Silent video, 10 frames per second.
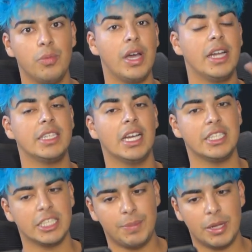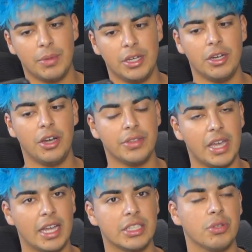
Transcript: we had to actually spend money on that.